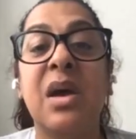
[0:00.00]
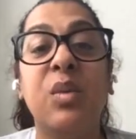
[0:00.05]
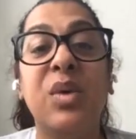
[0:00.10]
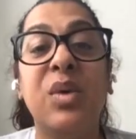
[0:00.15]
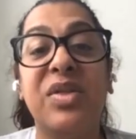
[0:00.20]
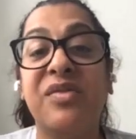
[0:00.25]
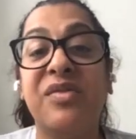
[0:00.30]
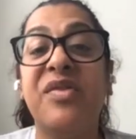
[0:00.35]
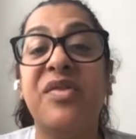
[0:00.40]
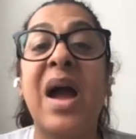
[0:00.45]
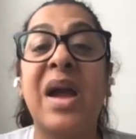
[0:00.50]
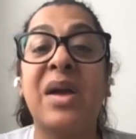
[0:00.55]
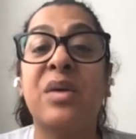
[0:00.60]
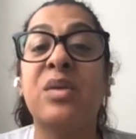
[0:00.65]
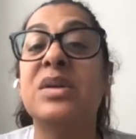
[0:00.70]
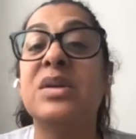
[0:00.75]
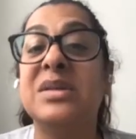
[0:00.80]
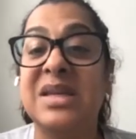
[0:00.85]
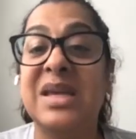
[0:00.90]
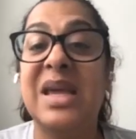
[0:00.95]
with
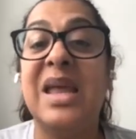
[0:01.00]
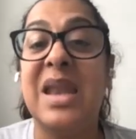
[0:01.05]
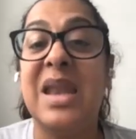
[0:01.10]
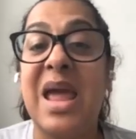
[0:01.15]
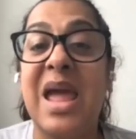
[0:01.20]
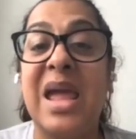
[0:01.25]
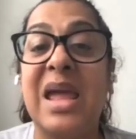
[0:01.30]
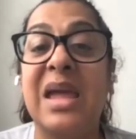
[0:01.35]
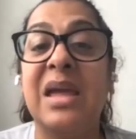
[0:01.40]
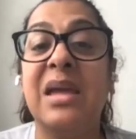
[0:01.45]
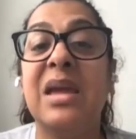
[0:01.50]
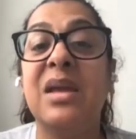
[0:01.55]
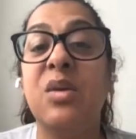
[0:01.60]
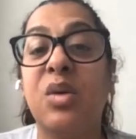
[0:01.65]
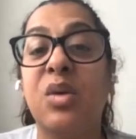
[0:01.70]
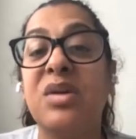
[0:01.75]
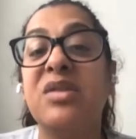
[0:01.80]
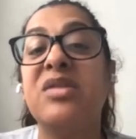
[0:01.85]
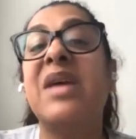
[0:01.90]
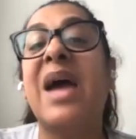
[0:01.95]
viral DNA in
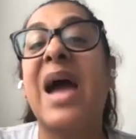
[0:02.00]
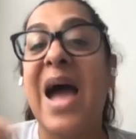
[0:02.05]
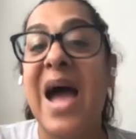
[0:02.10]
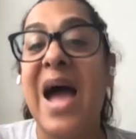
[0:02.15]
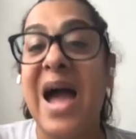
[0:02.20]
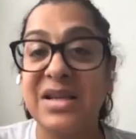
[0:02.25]
order to